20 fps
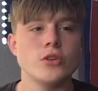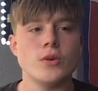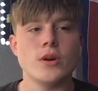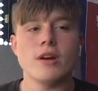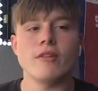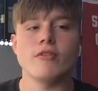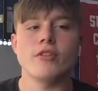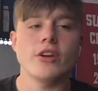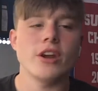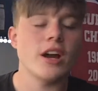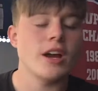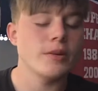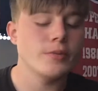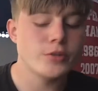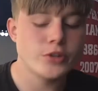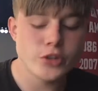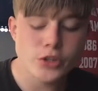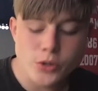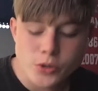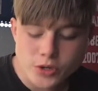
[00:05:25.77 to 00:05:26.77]
every hype
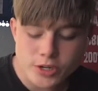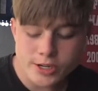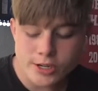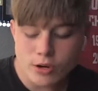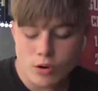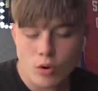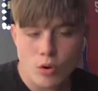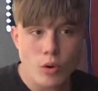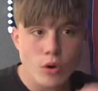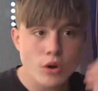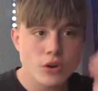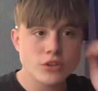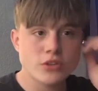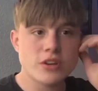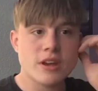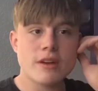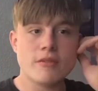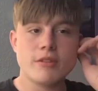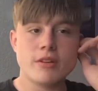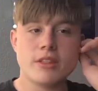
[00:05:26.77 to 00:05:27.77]
shoe, Dior's,
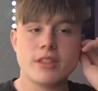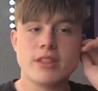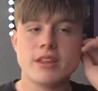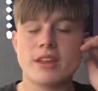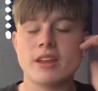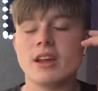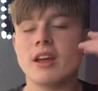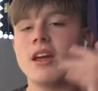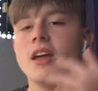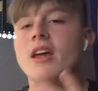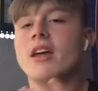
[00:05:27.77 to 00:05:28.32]
everything.